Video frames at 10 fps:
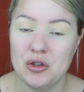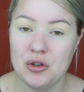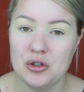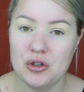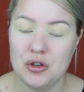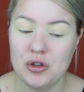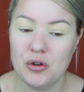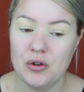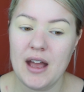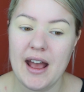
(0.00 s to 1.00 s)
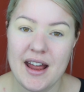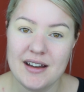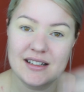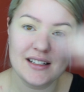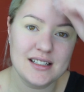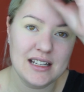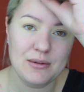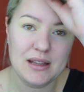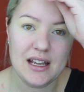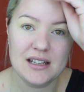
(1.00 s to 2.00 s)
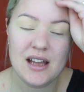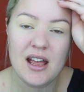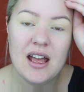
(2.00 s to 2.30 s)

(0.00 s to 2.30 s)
You do you and stick with it.